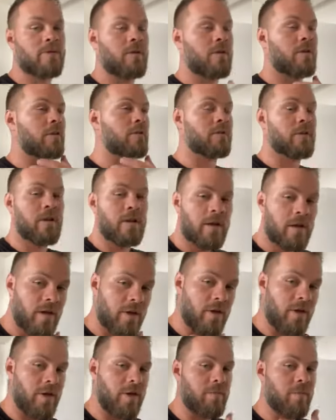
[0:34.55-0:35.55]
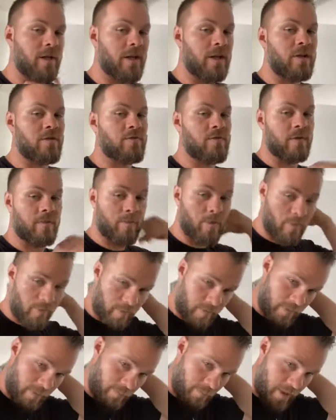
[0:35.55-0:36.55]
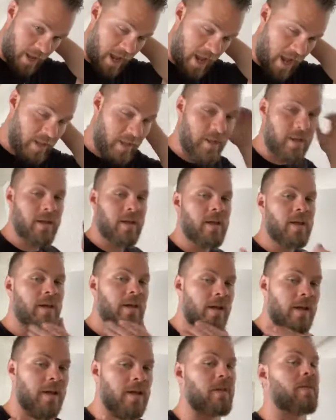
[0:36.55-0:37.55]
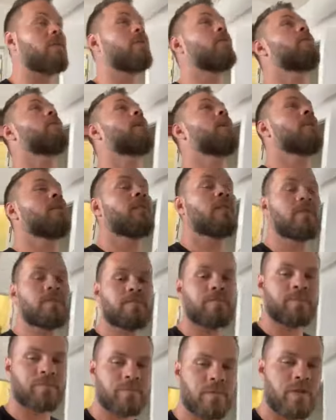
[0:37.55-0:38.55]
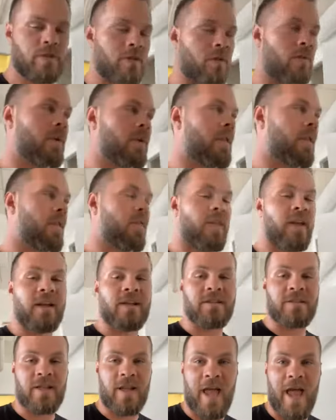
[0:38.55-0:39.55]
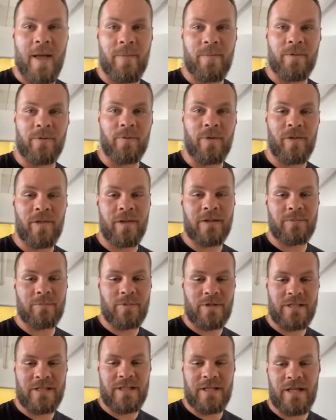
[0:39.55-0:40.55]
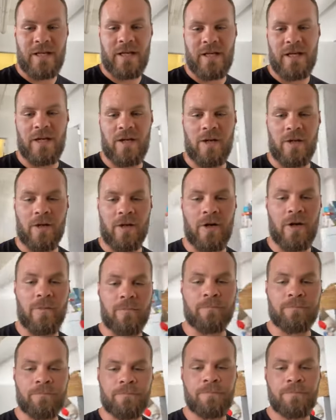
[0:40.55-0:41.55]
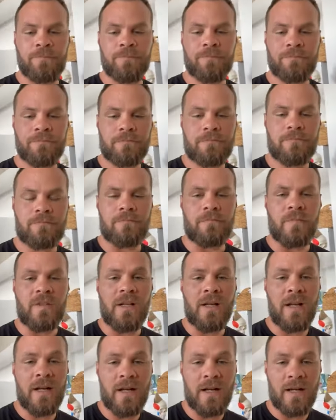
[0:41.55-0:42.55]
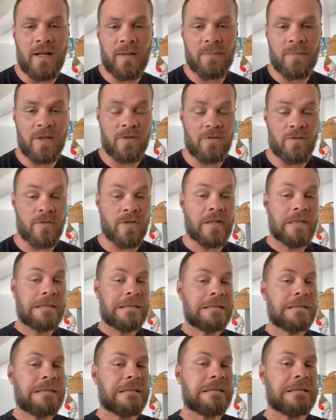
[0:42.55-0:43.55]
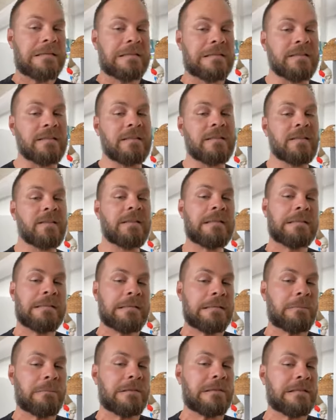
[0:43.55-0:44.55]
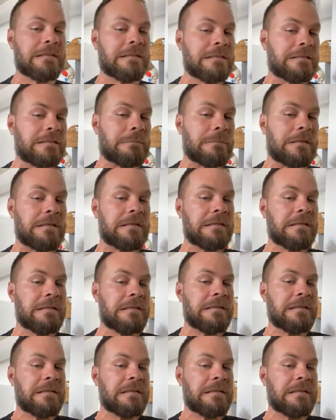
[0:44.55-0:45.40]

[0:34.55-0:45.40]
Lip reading: So there can be injury both in the back and in the front. So one of the things that happened with this particular injury is the platysma.